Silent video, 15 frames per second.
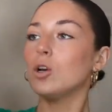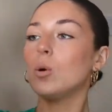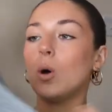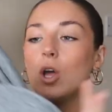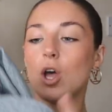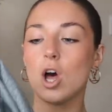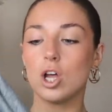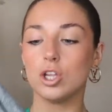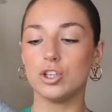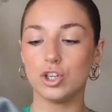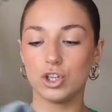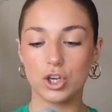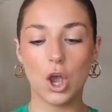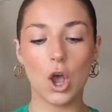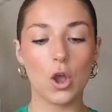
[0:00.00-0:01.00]
quite hard to
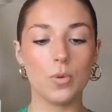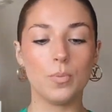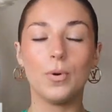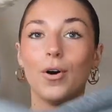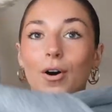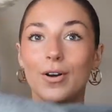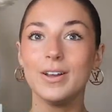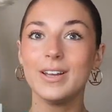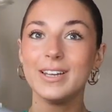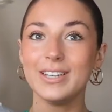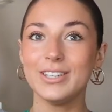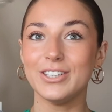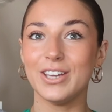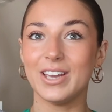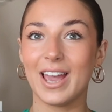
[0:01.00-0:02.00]
show, but
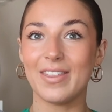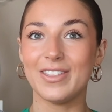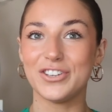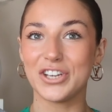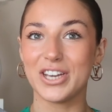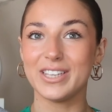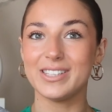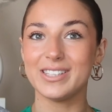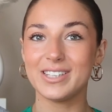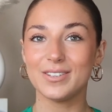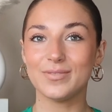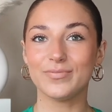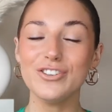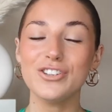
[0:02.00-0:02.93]
you get the gist.